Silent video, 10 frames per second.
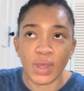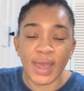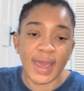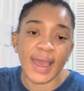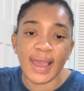
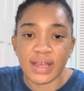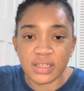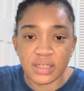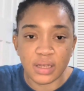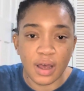
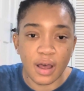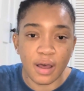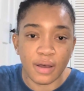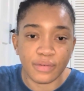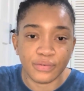haze
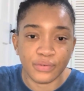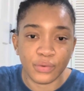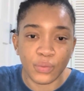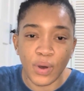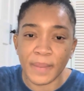of
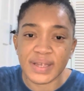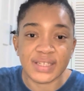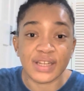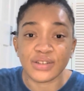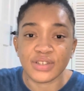what my
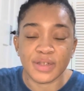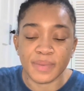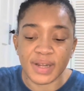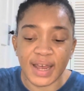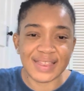skin used to
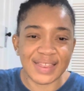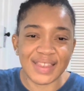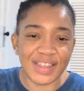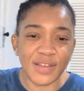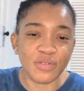be like.
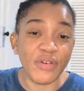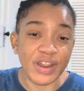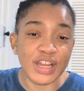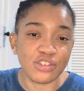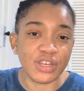It's a
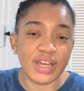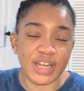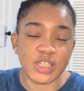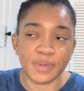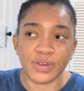very intriguing
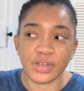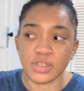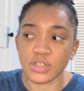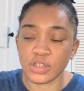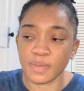
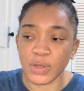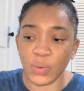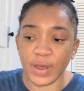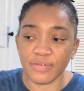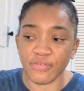experience, to be
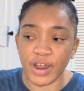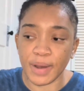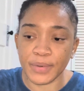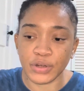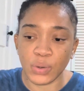quite
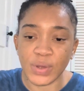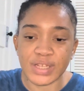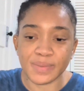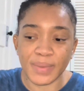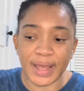frank, but you know what,
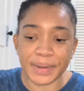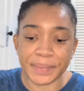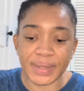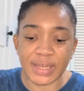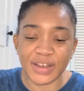it's made
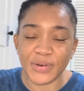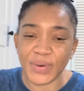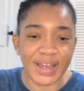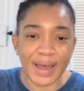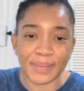me who
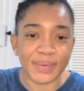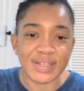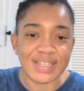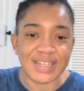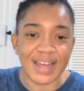I am
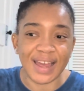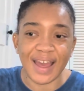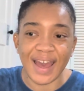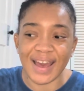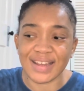today,
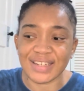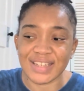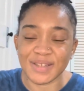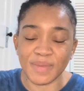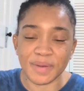and
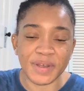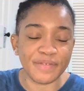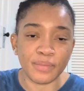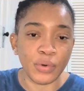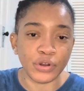it's made me
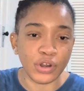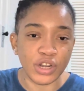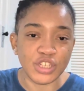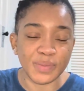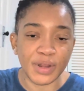even more
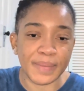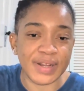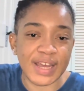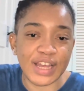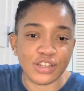knowledgeable about
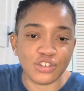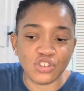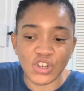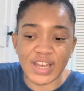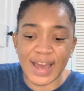the
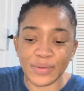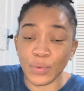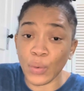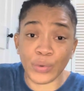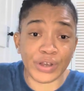industry
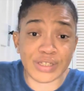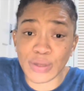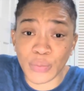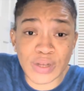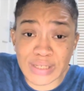what works
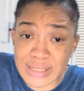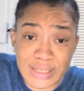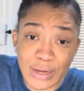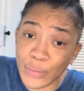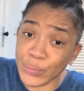and what
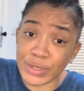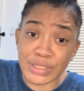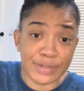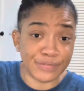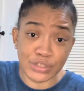doesn't, and
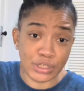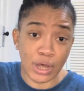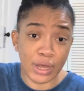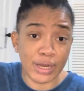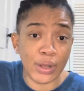what's a
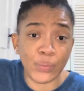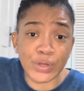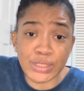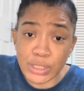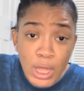facade and
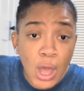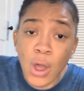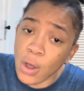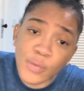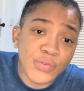what's
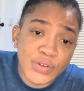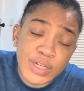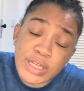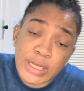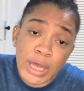
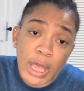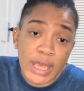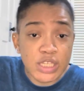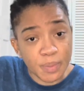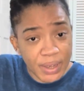overly
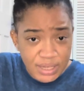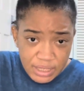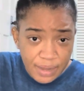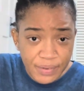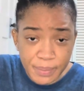
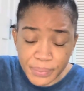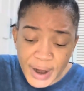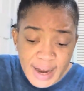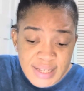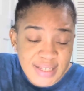expensive and
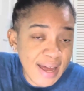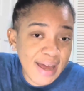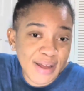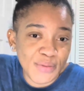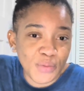priced,
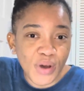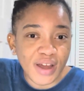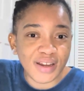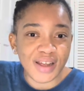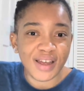and
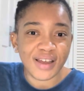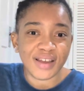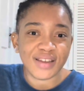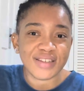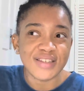what
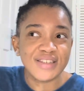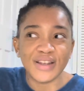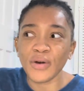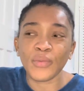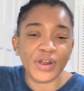
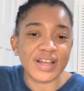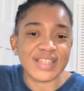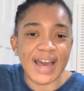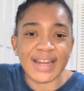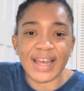still works
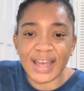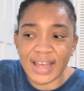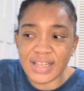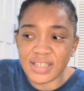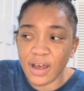and
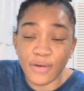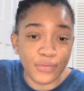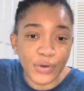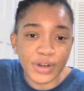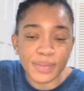is
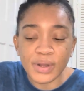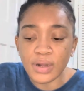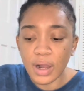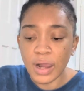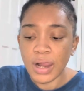
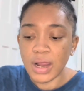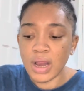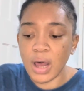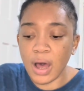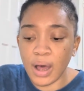affordable.
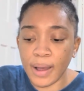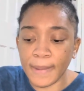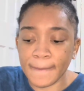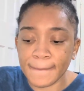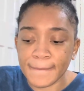
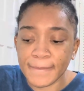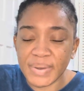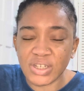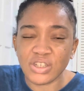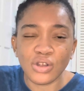
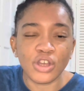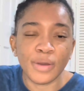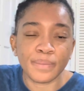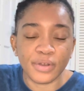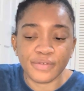But just know
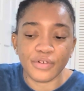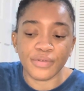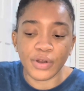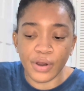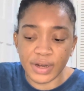you're beautiful
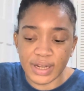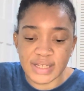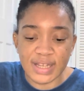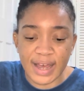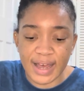
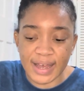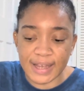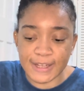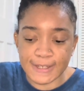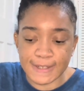regardless,
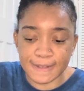and